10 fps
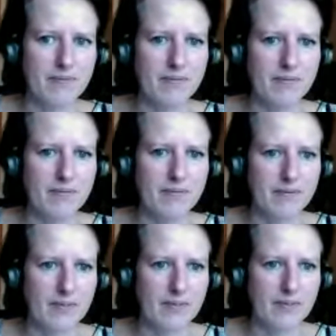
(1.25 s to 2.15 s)
Welcome
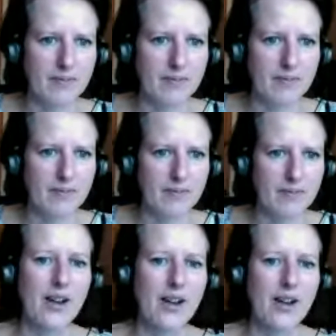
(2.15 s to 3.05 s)
to MoocLab's
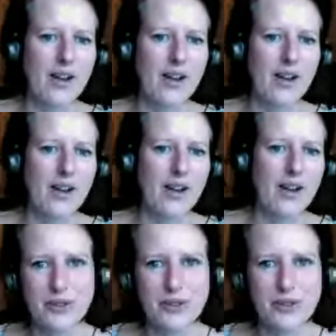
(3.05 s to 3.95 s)
interview series,
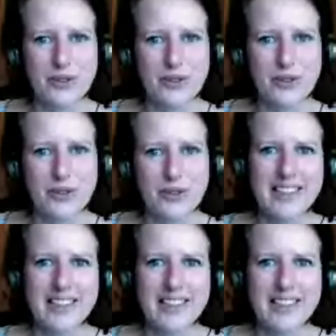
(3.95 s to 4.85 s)
Life-Changing
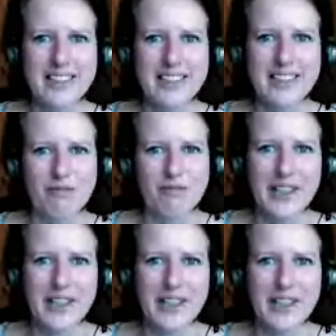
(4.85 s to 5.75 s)
Experiences of Learning with
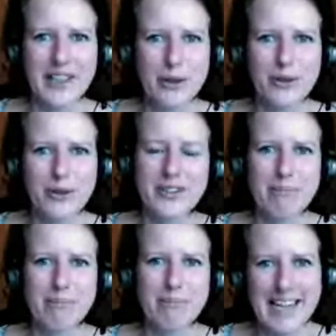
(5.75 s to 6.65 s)
MOOCs. My name
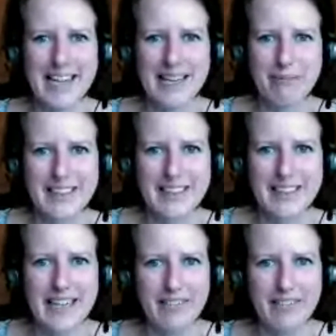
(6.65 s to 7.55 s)
is Carolyn
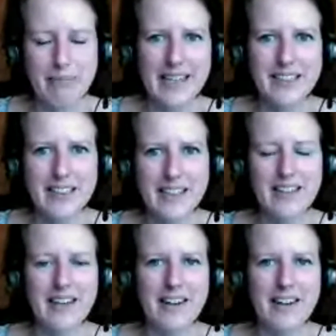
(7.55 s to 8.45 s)
McIntyre. I'm
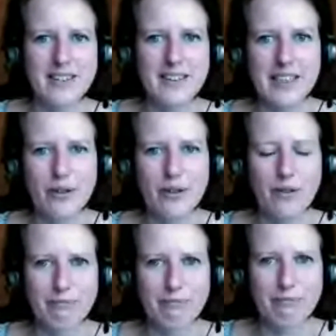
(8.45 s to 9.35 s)
CEO of
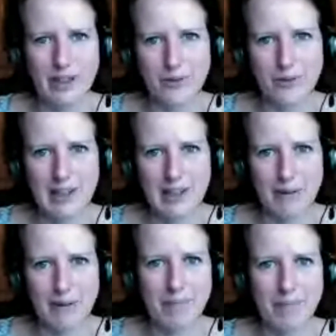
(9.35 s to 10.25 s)

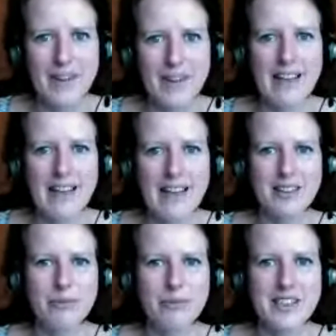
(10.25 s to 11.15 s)
MoocLab.club, a
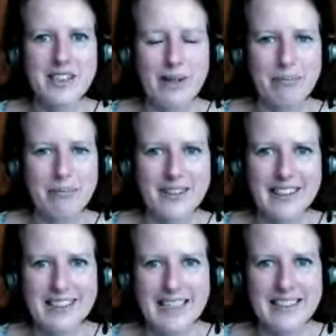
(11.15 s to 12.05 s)
community website
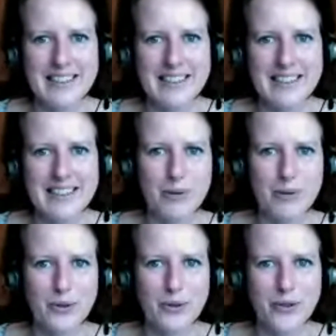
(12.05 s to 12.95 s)
connecting people
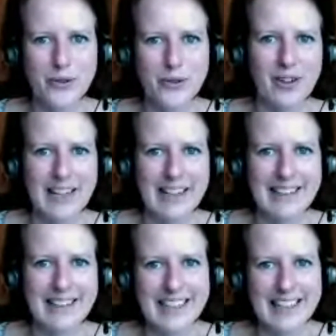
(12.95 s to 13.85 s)
to online
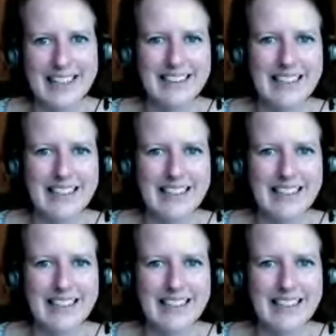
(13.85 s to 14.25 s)
learning.